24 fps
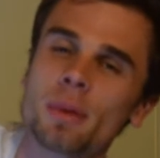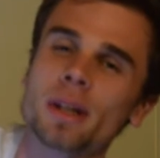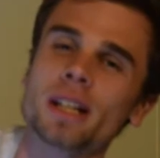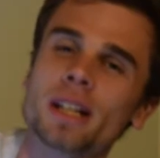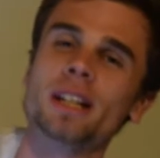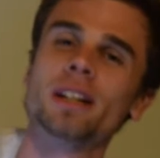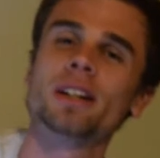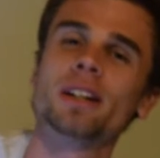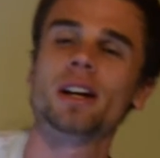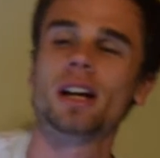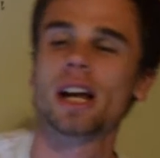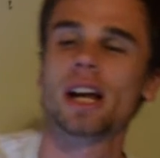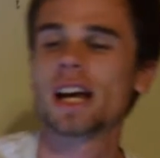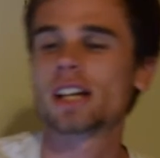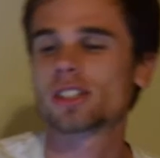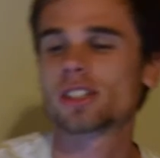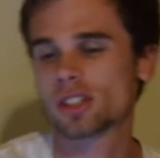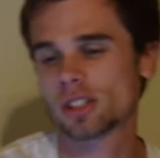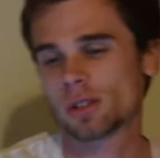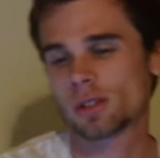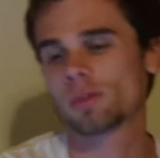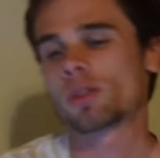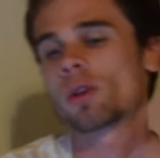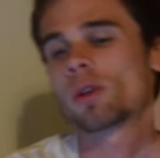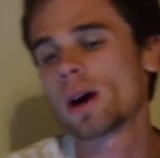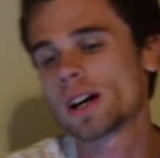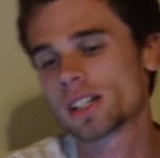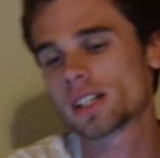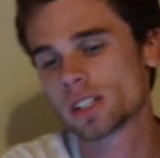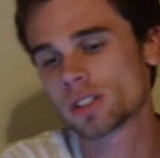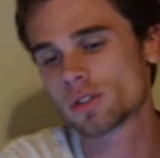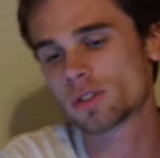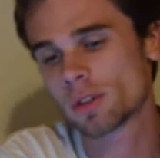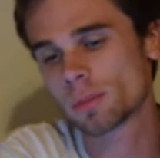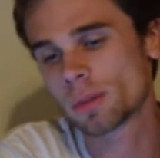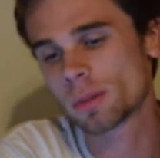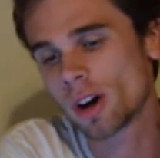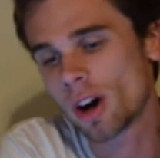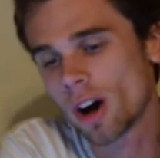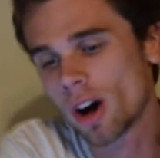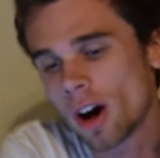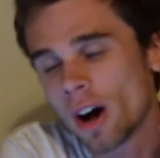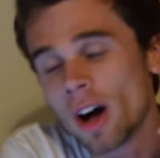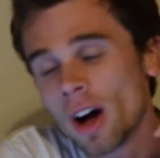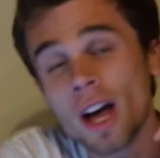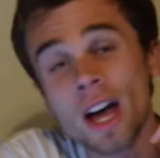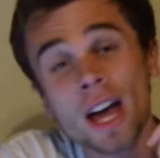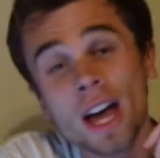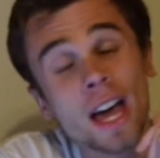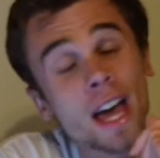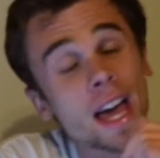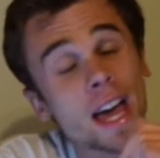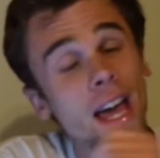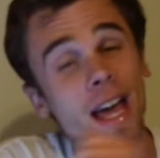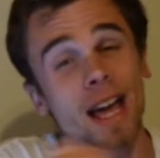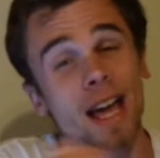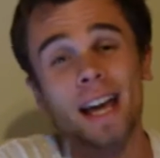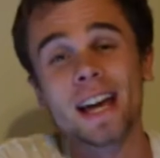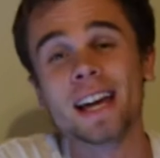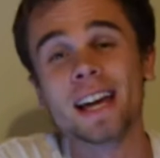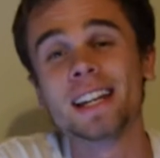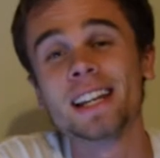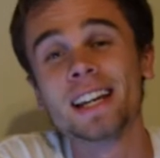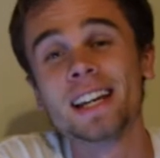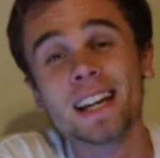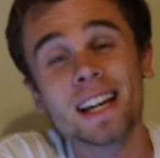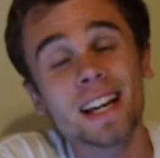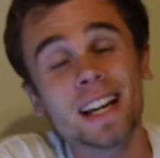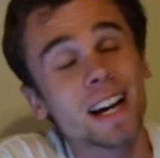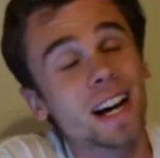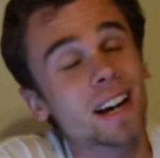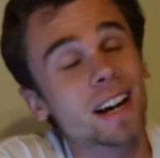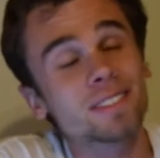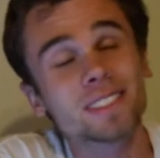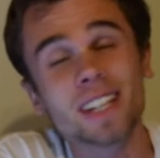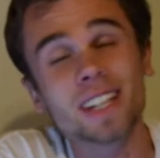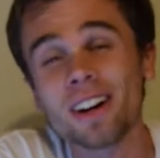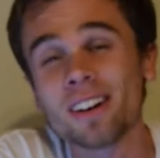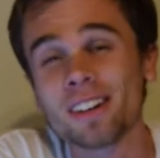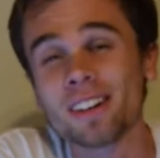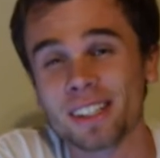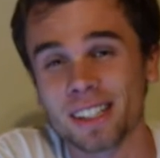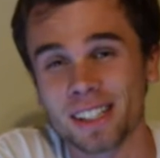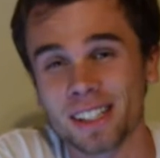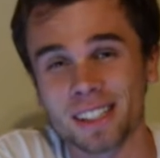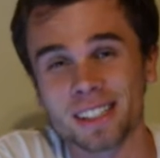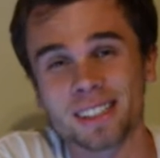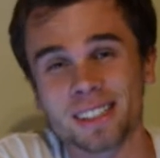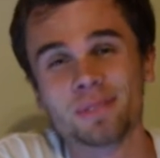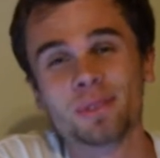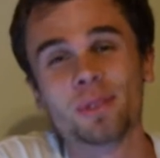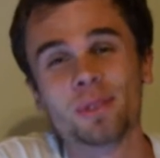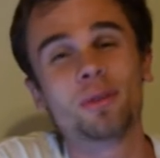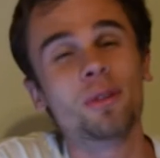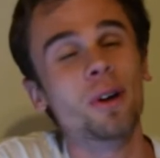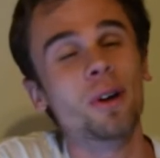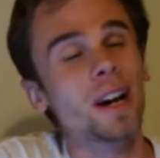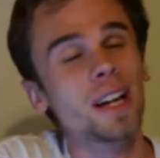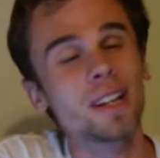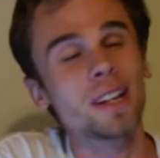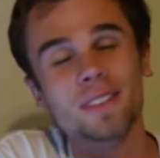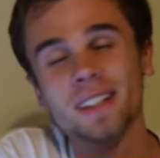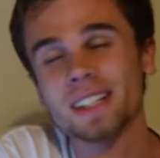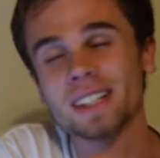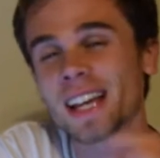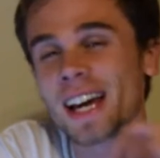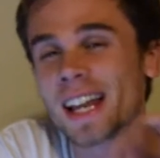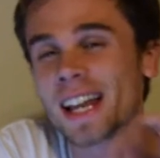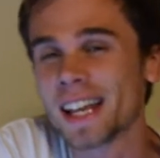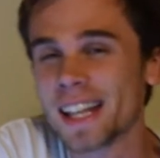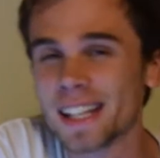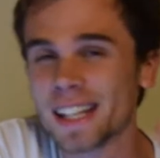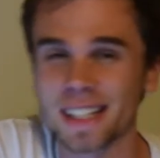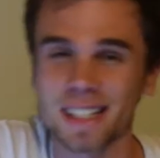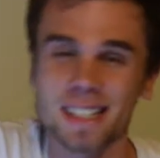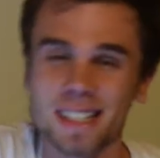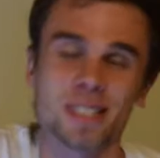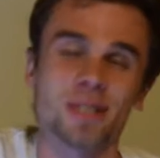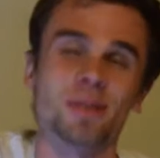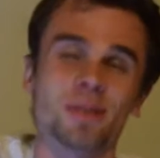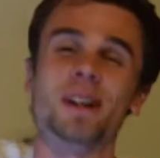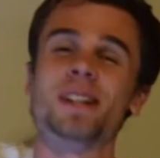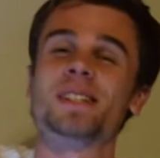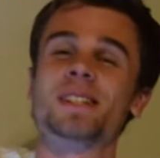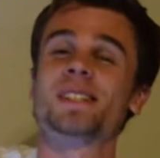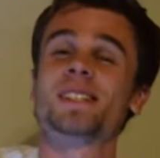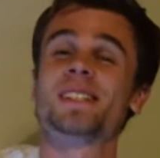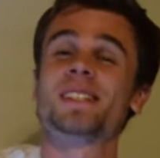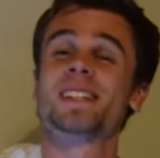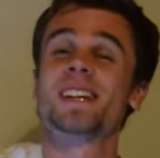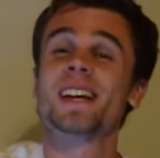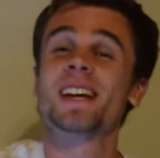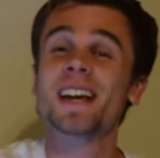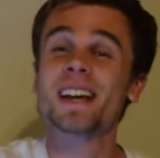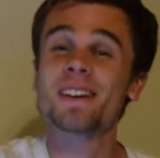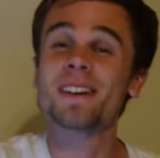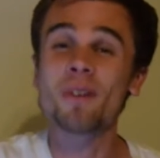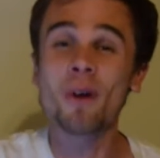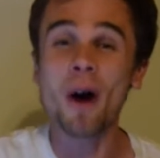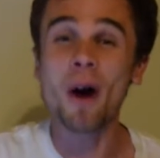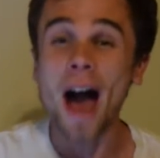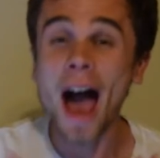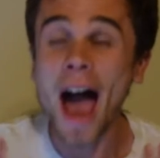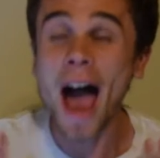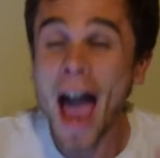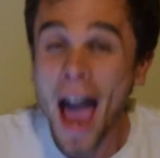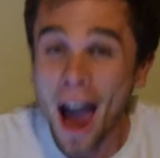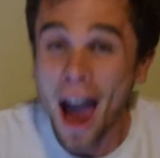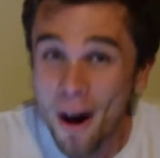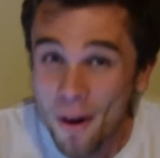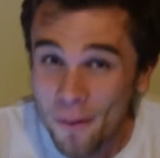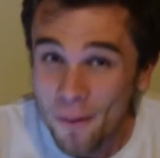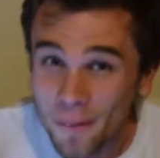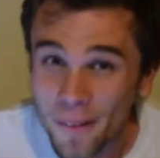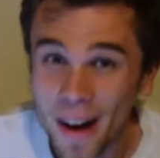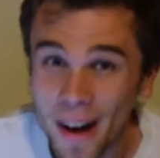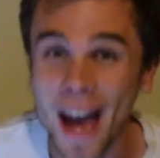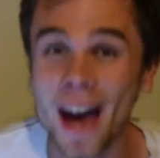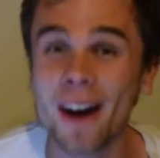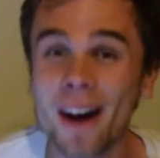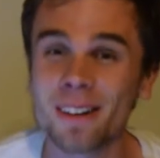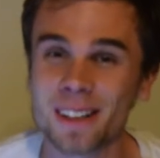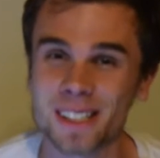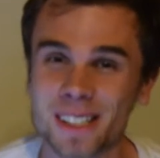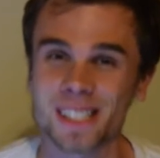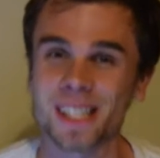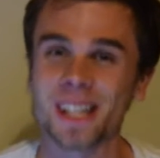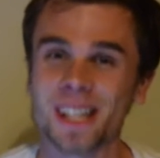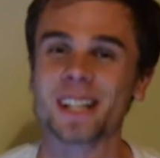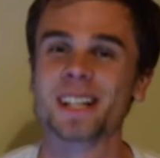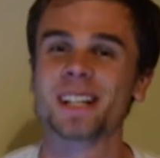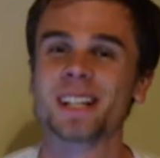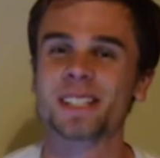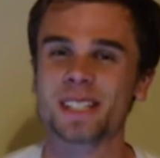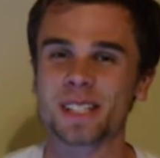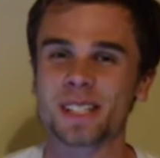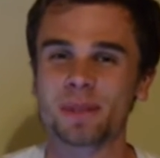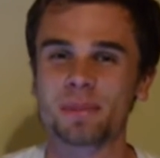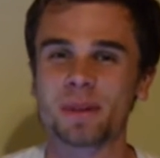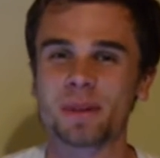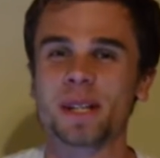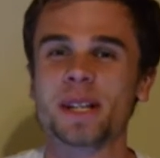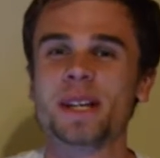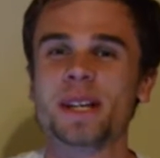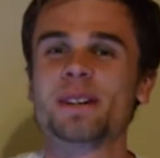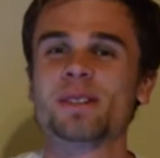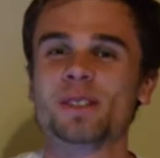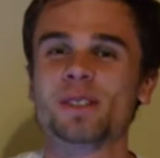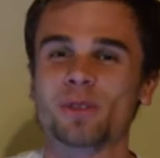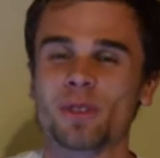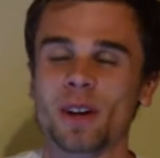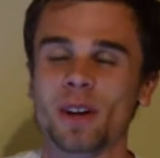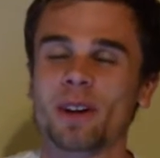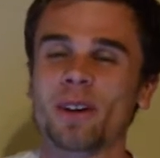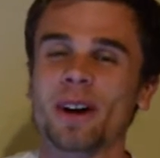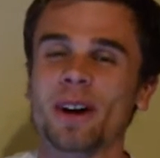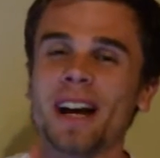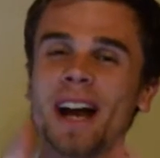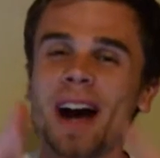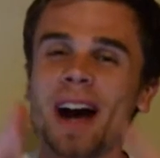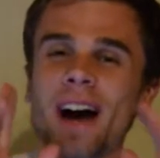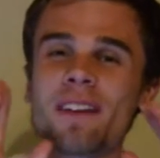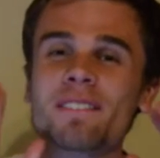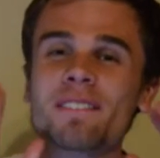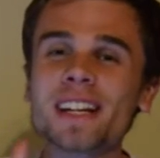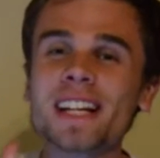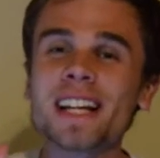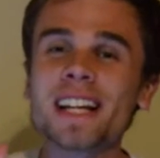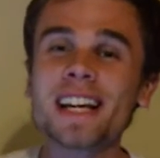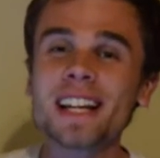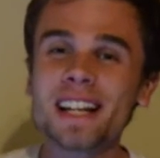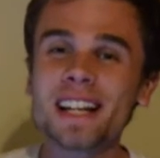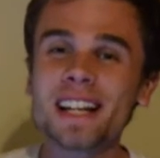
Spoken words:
here. Going to answer some questions from y'all. And I'm telling you, before I even get into these questions, how exciting is it to be an Eagles fan right now? I mean,